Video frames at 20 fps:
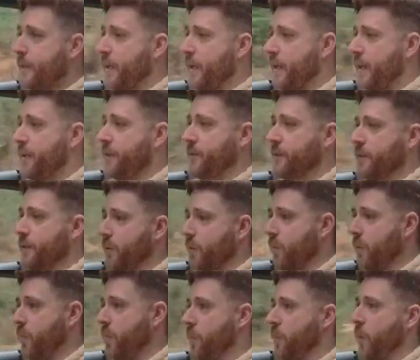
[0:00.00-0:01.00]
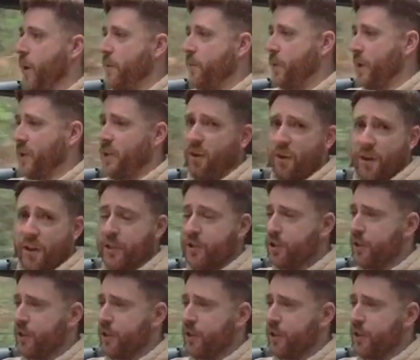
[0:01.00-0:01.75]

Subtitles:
And when we got it,